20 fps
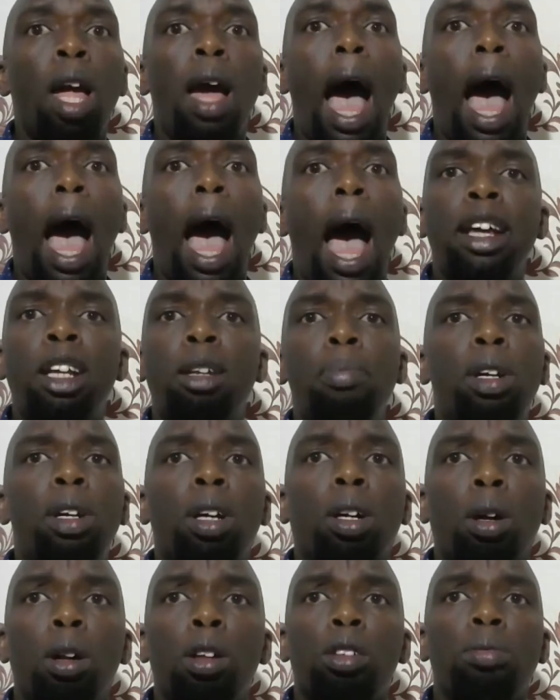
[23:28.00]
I did
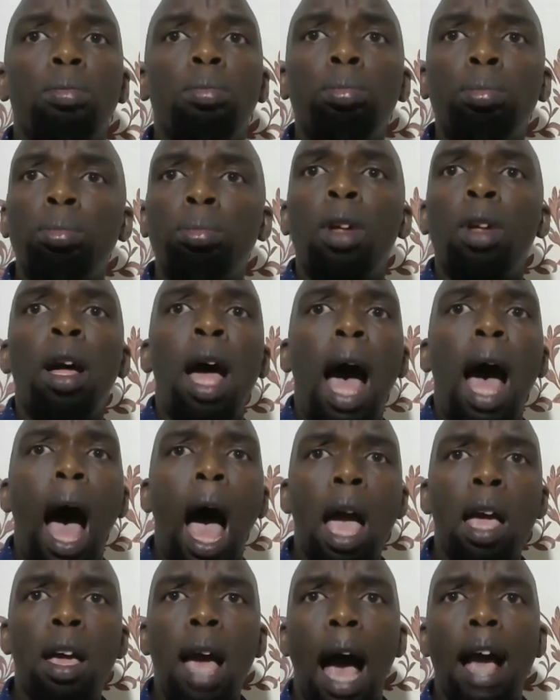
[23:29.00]
miracles.
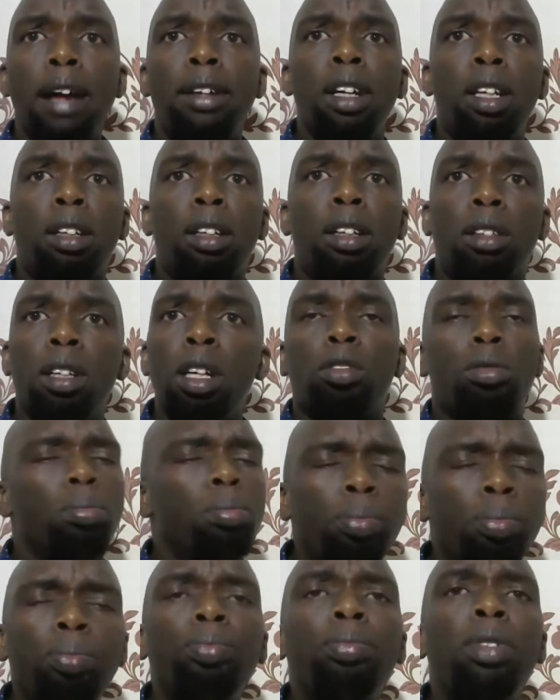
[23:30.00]
I did this.
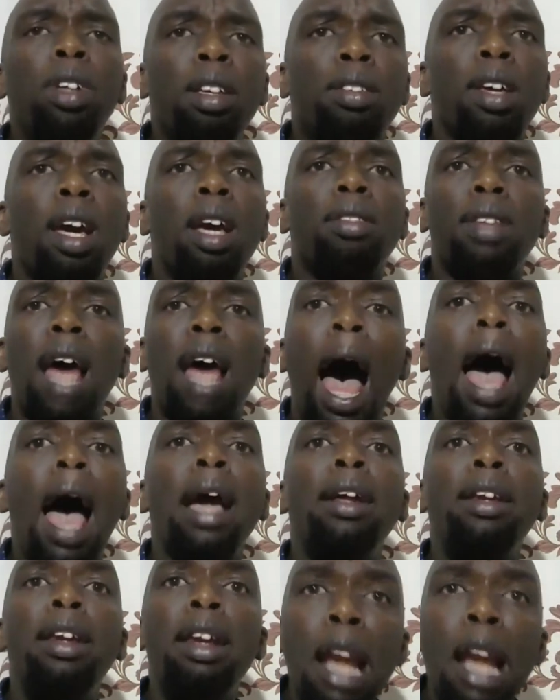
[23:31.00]
He says,
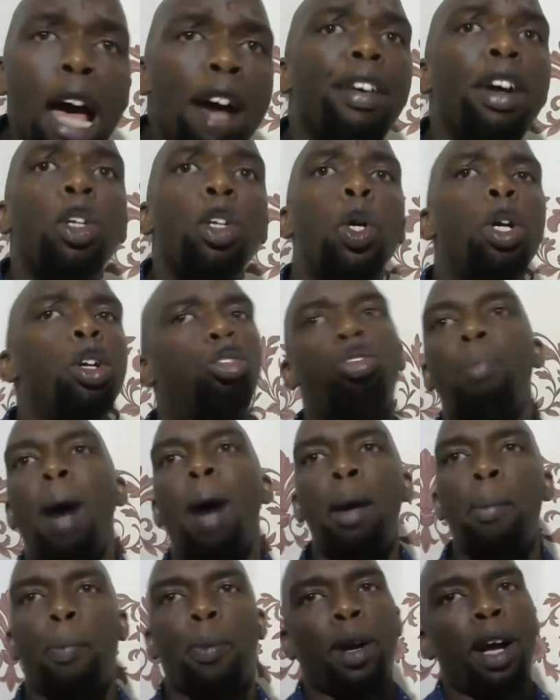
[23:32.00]
I never knew. It's
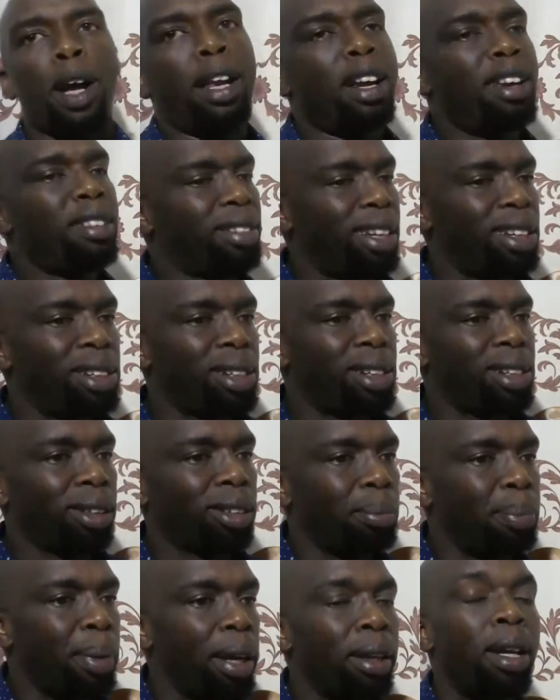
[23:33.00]
my prayer, ladies and
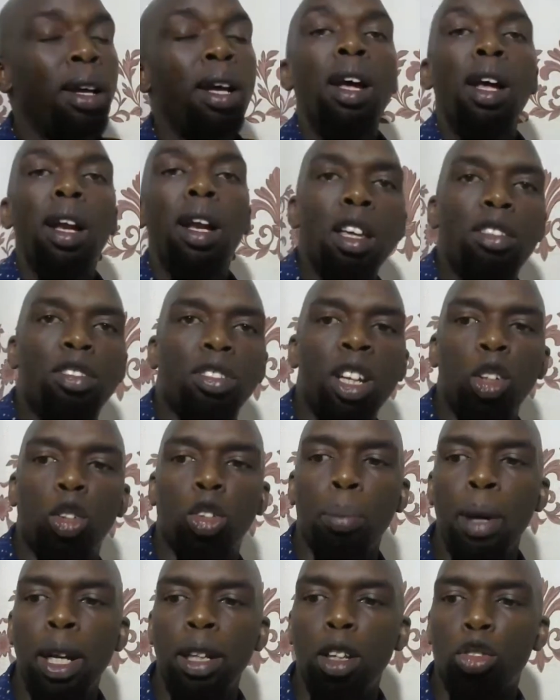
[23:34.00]
gentlemen, listening
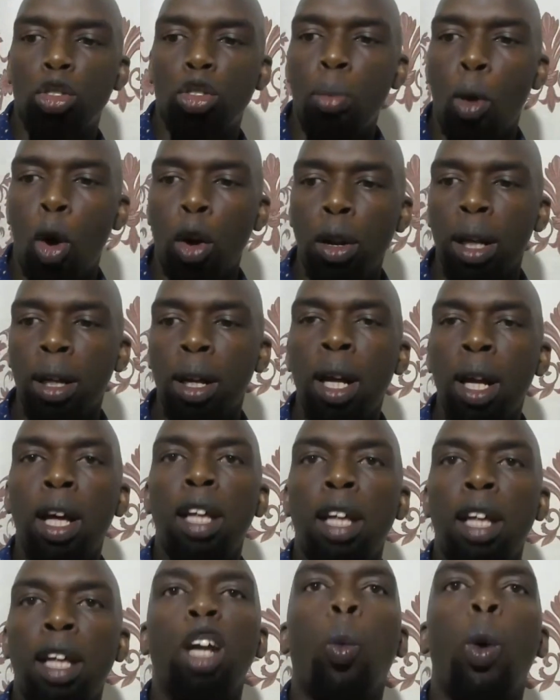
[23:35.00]
to me this morning,
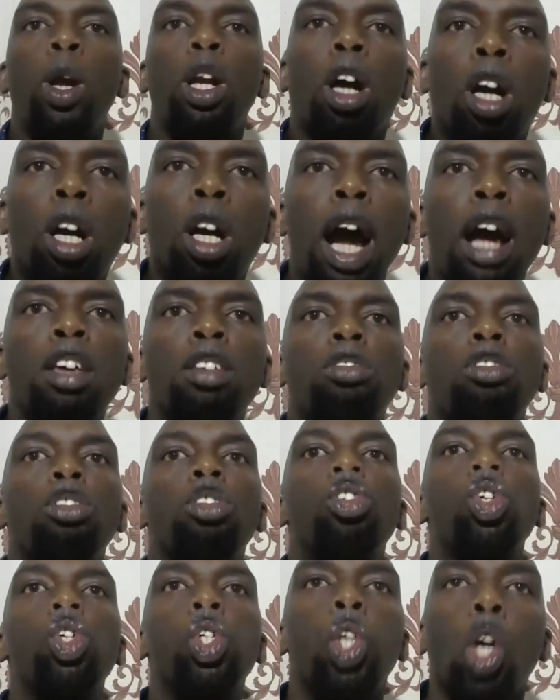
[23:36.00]
that when Christ
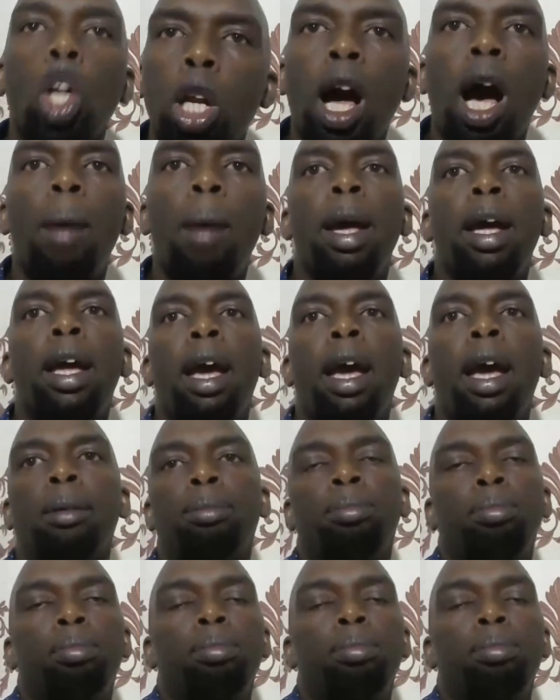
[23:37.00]
shall come again,